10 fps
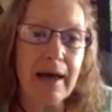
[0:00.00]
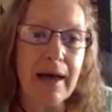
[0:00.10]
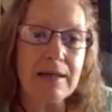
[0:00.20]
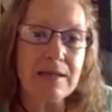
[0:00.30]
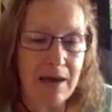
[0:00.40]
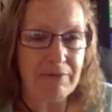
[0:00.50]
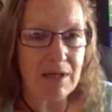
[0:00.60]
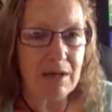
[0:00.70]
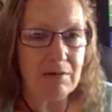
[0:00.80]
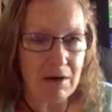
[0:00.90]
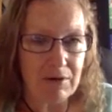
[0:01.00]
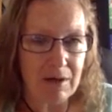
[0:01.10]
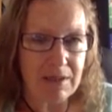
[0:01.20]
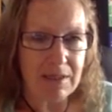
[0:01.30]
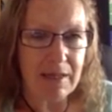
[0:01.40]
as having her own
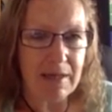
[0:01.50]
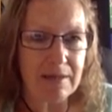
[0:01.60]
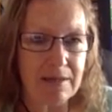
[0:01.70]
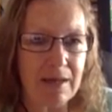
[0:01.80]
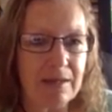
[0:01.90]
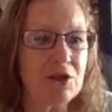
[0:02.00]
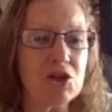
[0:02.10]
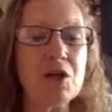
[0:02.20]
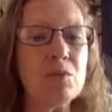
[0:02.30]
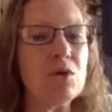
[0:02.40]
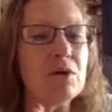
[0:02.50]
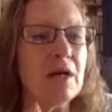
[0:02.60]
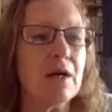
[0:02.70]
ideas and that she would